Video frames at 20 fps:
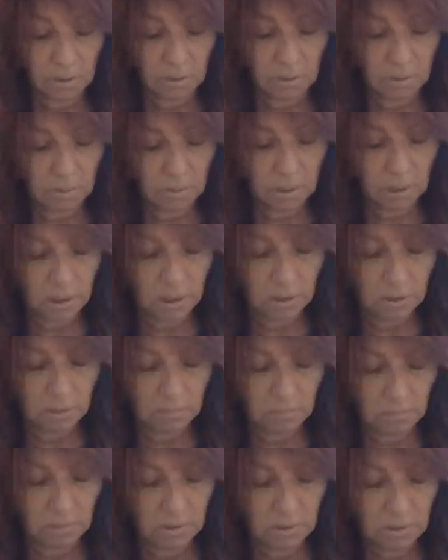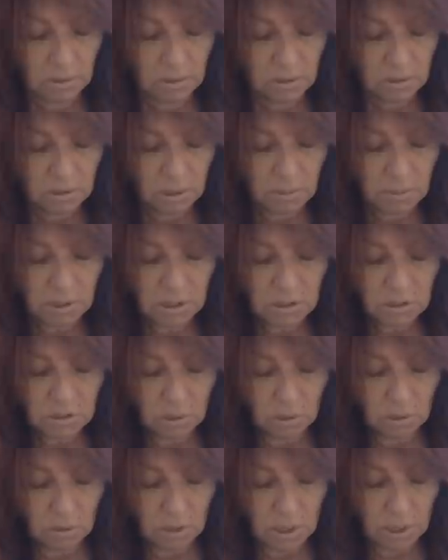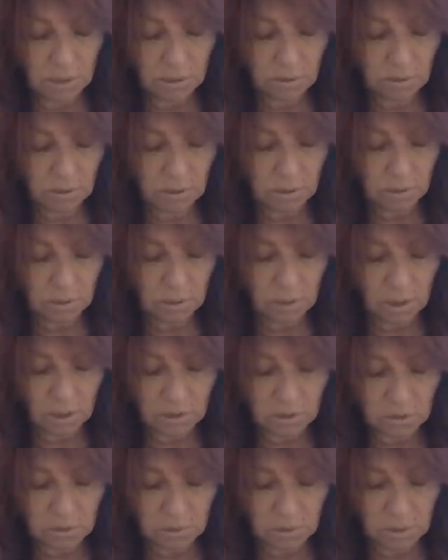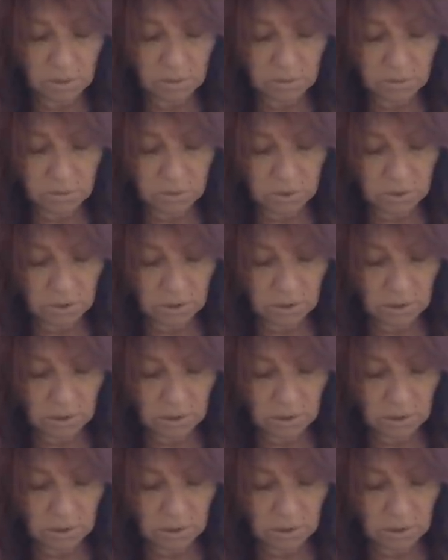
Alright? Somebody's no longer at crossroads,